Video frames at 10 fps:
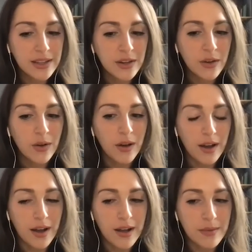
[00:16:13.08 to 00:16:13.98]

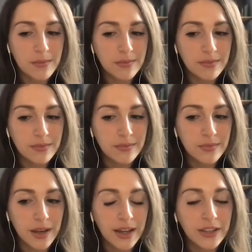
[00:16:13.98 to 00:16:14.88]
Mm. Um,
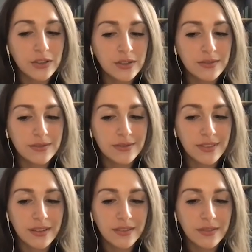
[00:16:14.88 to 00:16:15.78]
I could,
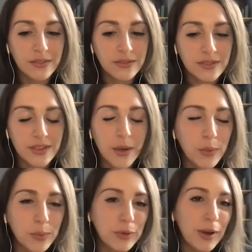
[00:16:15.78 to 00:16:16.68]
I
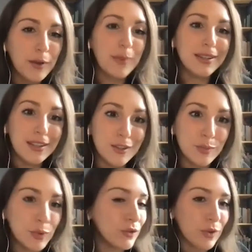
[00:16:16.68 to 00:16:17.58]
will be recommending this
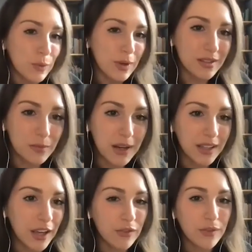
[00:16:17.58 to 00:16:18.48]
book for the rest of my
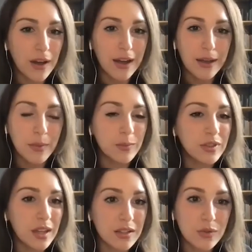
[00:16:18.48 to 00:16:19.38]
life. I'm
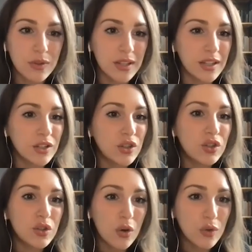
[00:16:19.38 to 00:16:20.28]
obsessed with it. It is
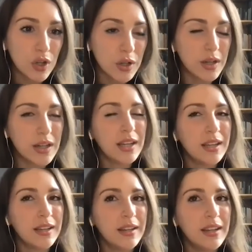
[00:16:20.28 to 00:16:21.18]
so good.
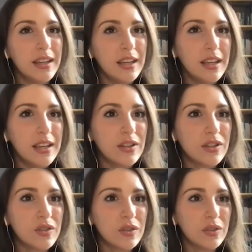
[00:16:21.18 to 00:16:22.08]

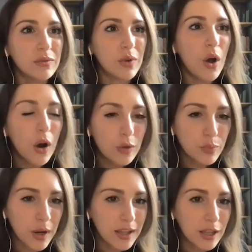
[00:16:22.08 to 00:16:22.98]
It's
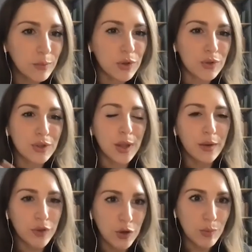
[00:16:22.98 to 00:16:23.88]
heartbreaking, but there's a lot
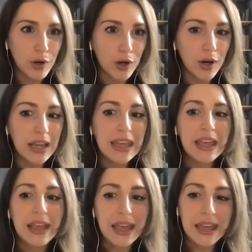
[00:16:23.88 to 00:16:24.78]
of humor.
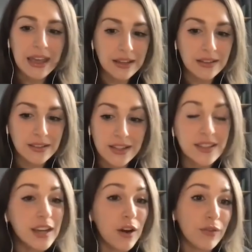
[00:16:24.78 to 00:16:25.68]
And
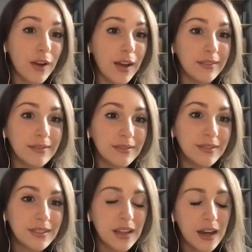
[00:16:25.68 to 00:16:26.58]
it's terrifying.
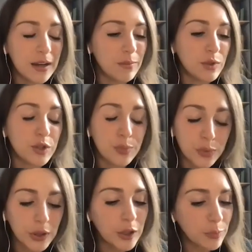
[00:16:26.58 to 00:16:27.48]
Um, it's a
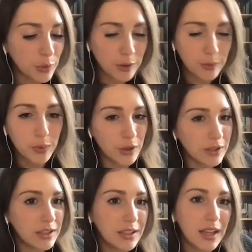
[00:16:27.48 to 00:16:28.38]
brilliant, brilliant
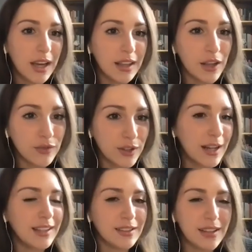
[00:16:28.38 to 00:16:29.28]
book. I love it.
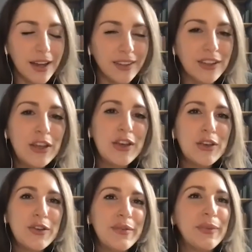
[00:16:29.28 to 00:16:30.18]
I, I,
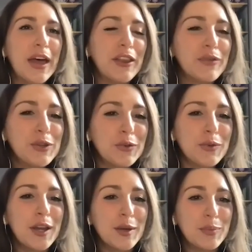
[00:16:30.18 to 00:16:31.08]
I love when you're
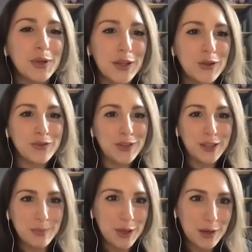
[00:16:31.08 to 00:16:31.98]
reading a book and you feel
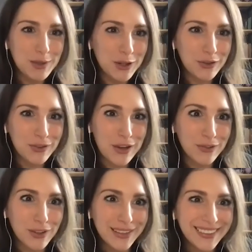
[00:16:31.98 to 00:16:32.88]
it becoming your
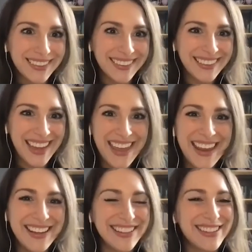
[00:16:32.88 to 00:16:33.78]
favorite. Yeah.
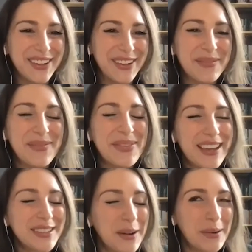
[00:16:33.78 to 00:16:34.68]
And so
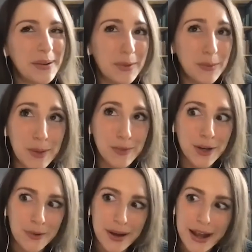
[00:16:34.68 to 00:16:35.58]
that's how, what I'm
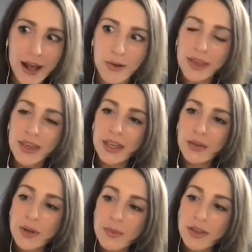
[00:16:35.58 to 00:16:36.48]
reading right now.
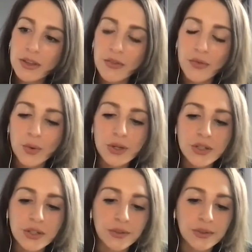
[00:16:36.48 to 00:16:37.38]
What am I looking forward
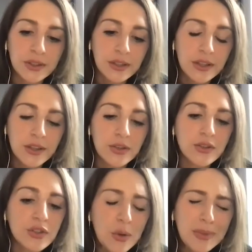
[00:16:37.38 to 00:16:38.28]
to? There's
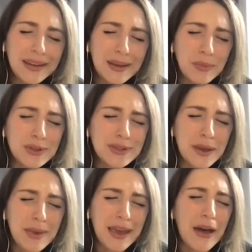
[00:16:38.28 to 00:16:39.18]
so many books
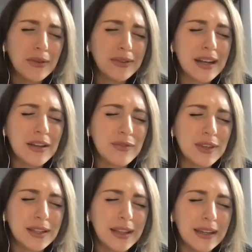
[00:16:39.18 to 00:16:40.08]
coming out that I
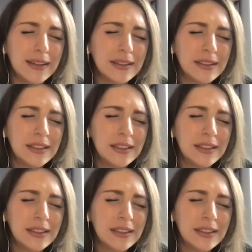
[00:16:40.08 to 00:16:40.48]
feel like